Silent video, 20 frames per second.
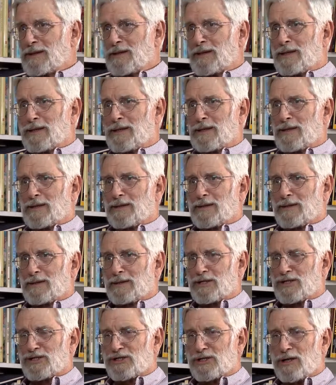Uh,
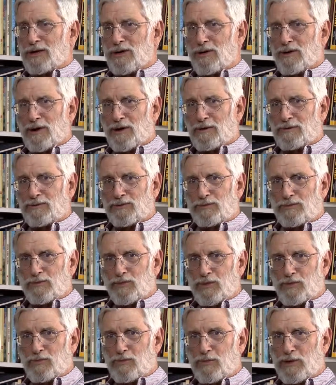to start off
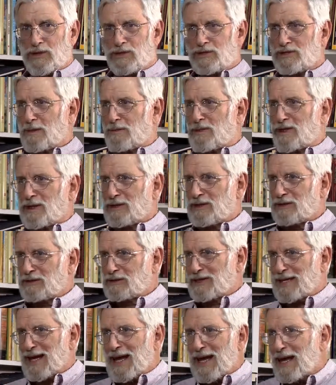with something that
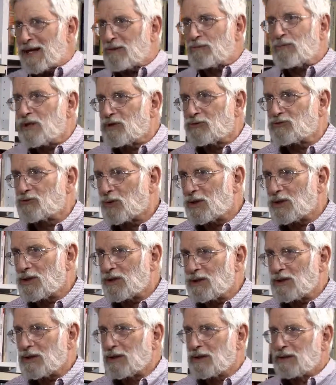can be
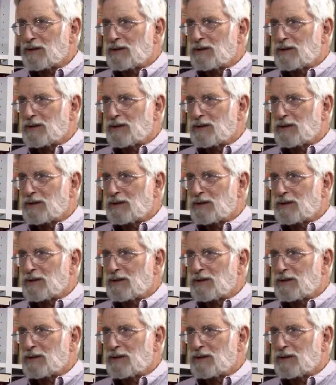avoided,